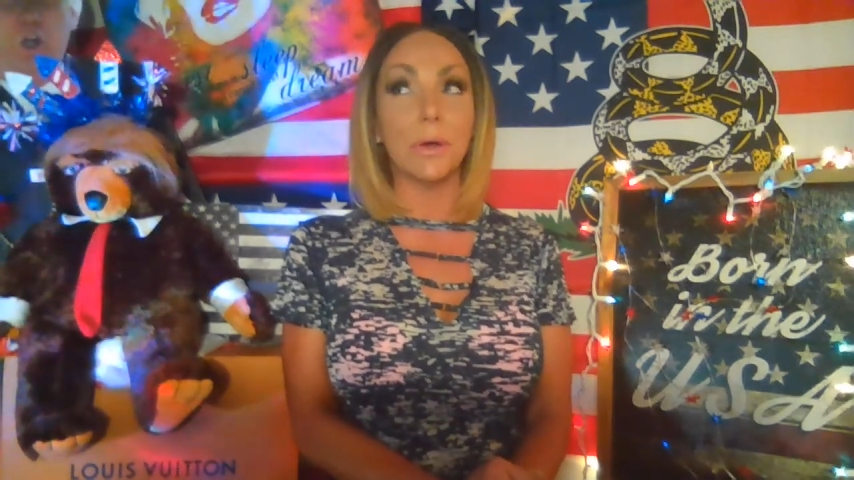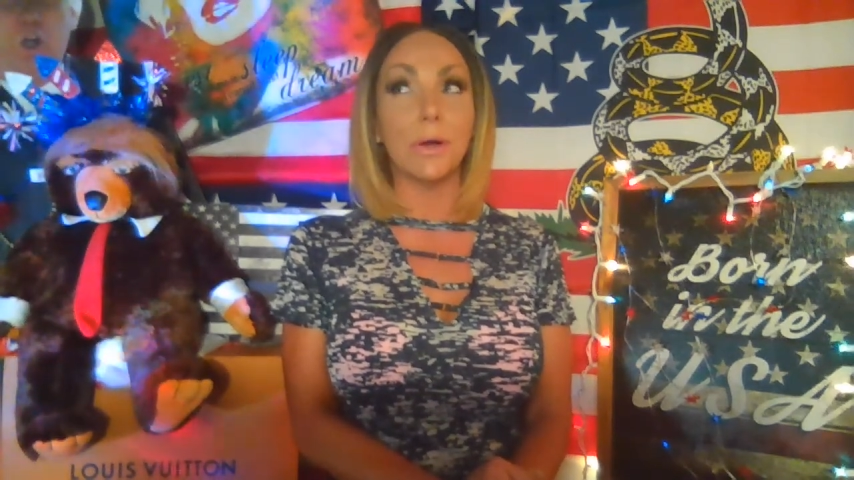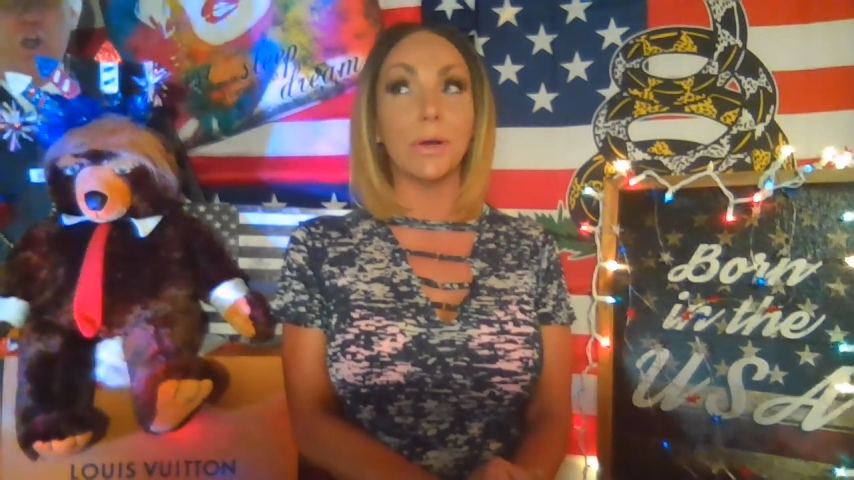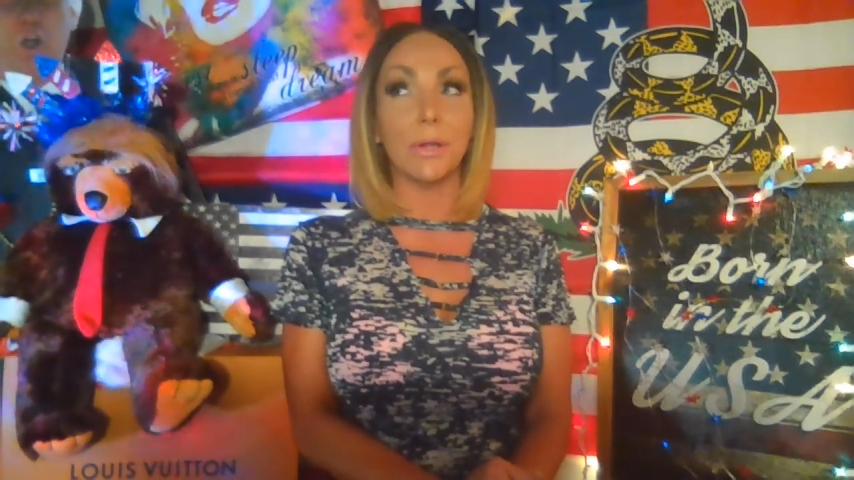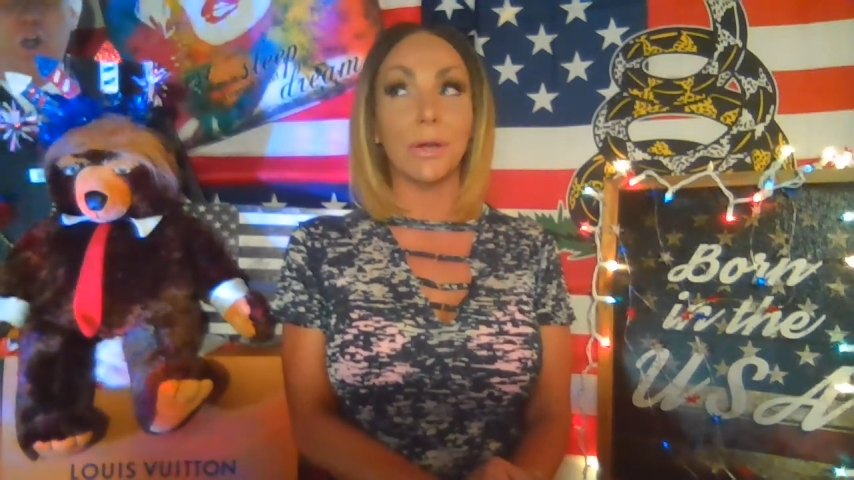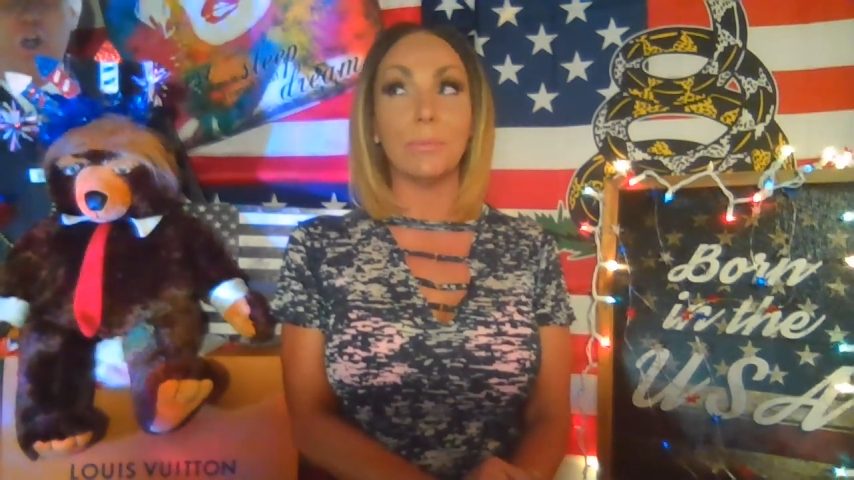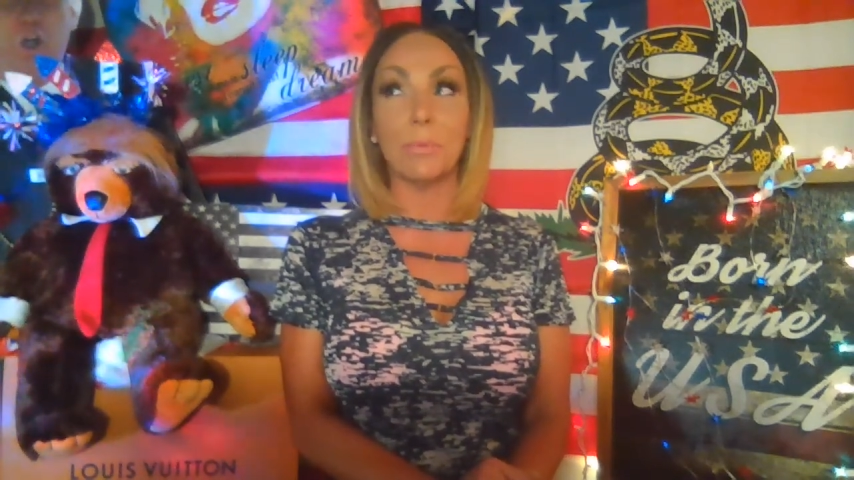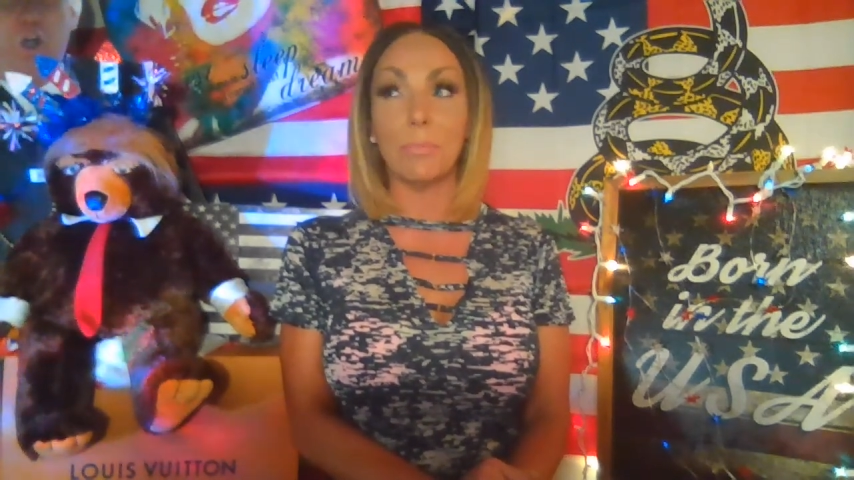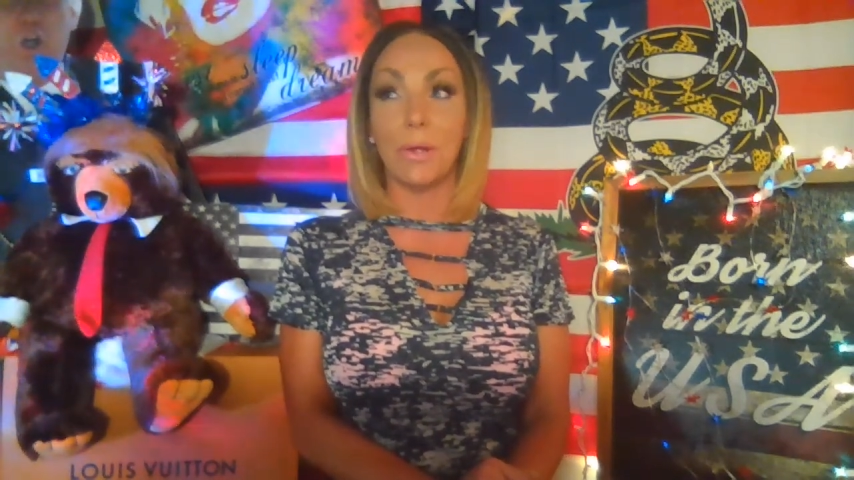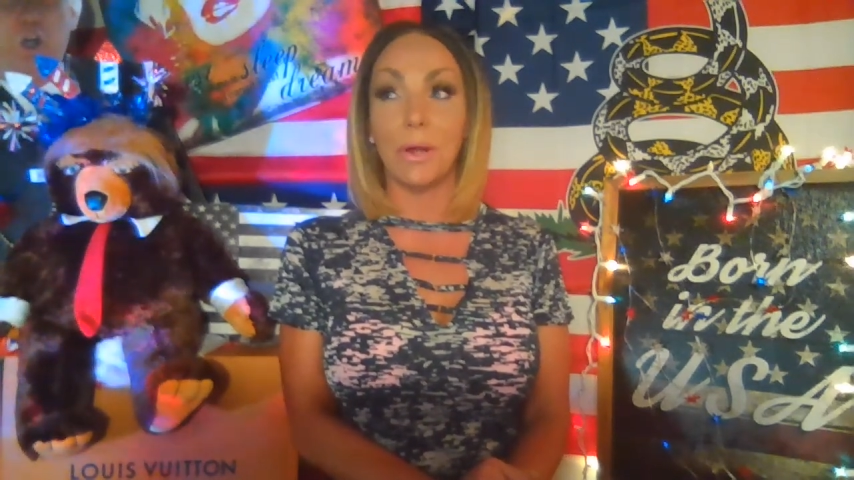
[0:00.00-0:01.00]
are getting
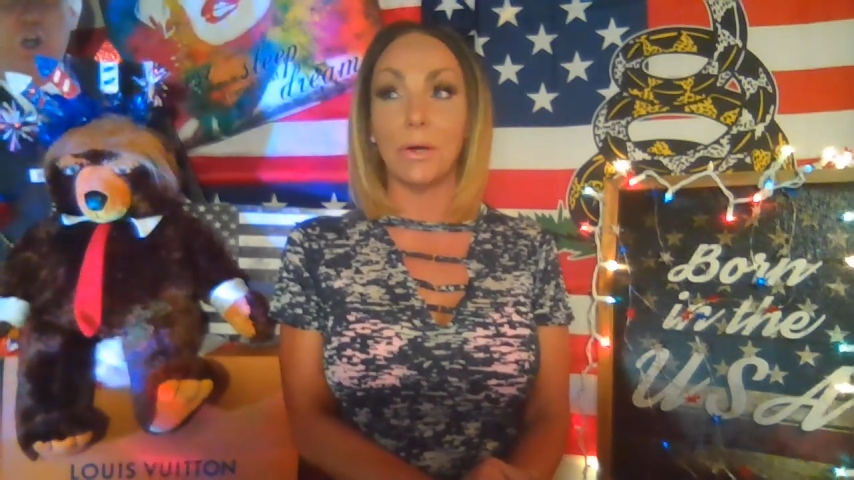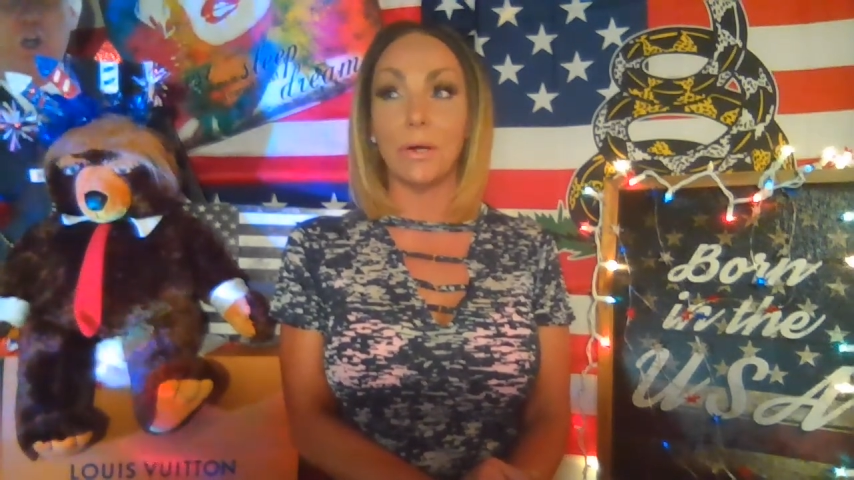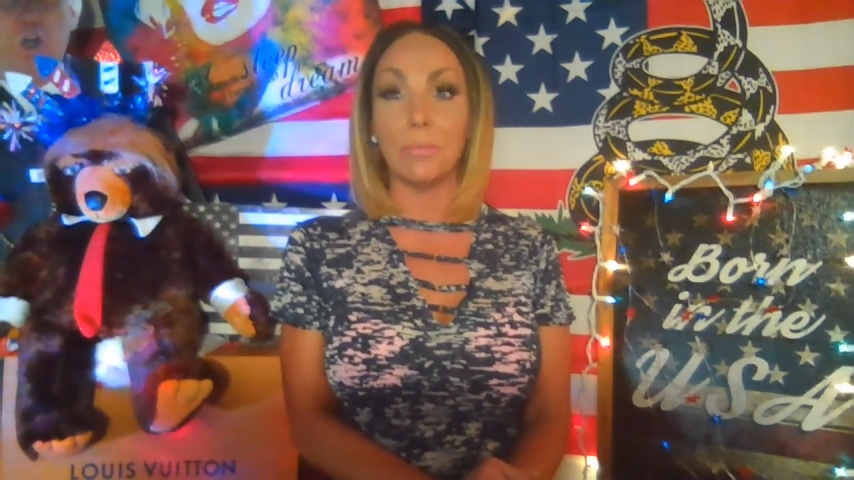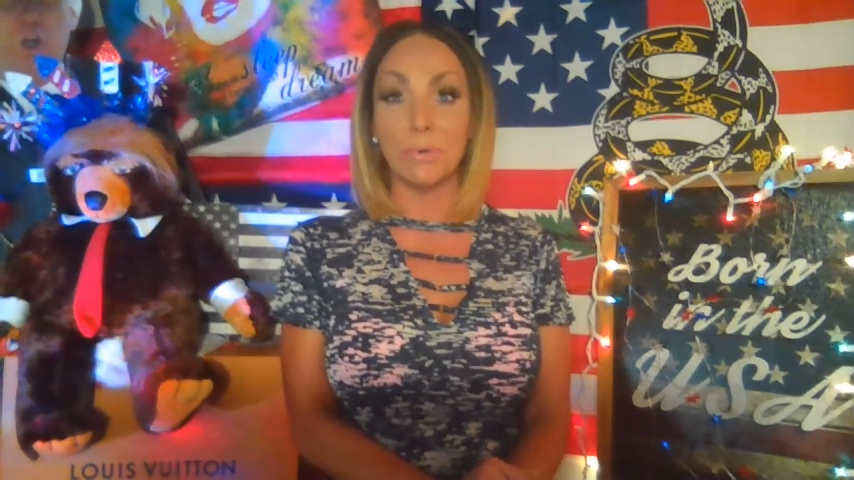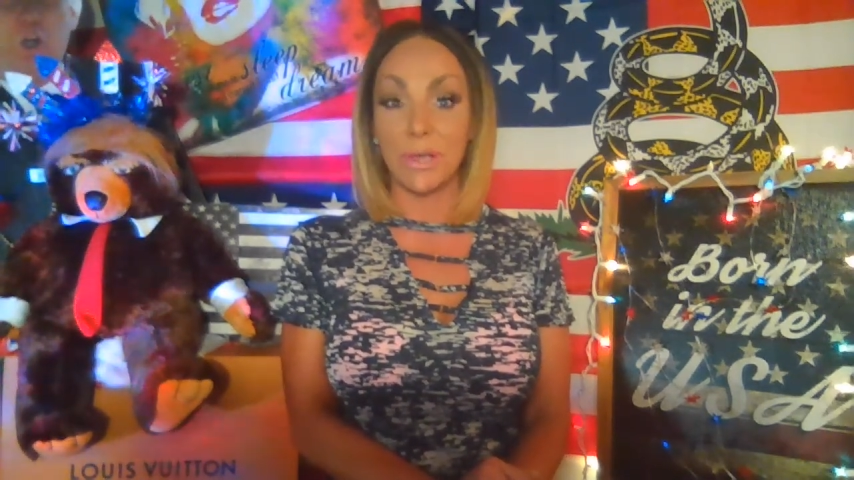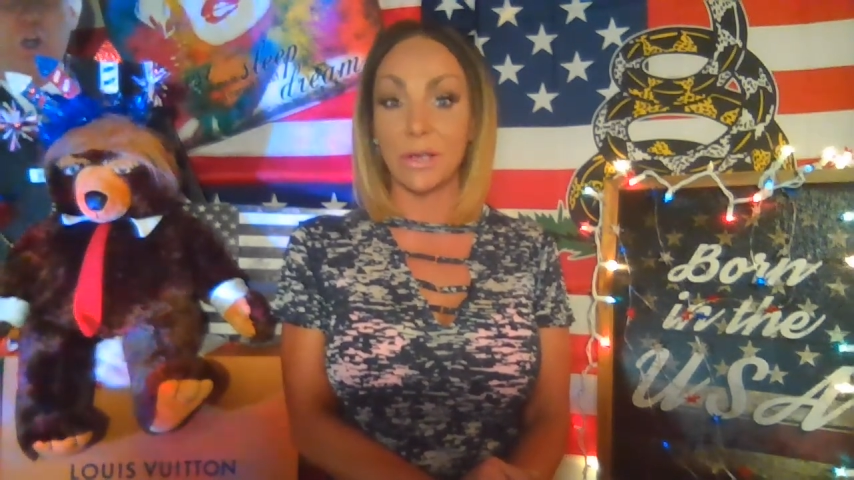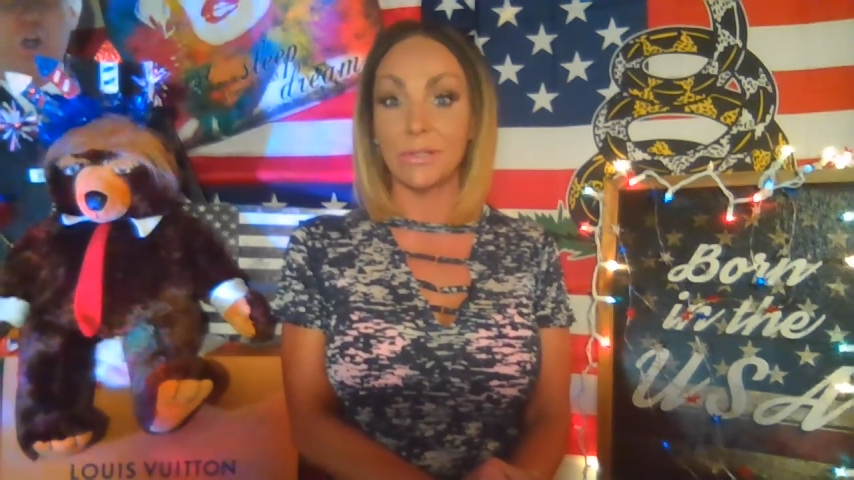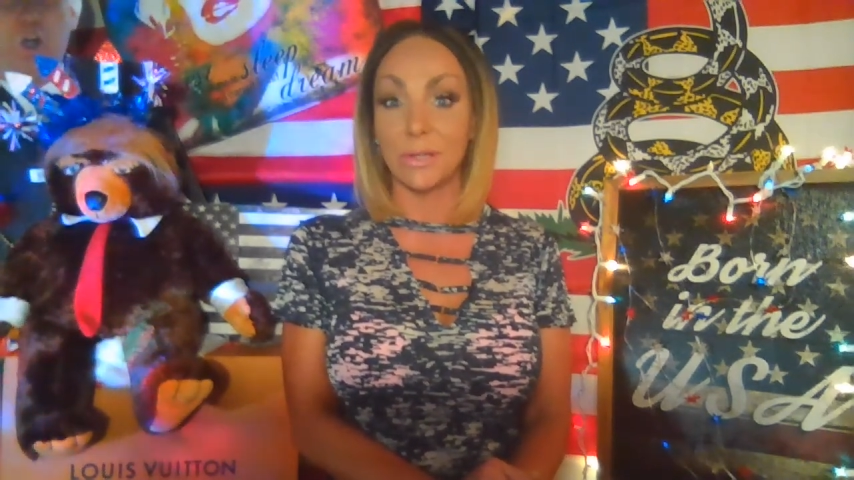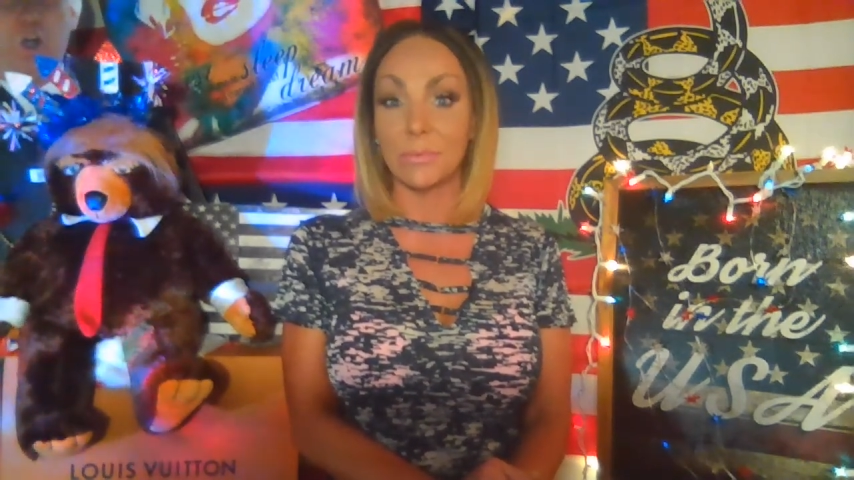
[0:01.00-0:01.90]
prepared and protecting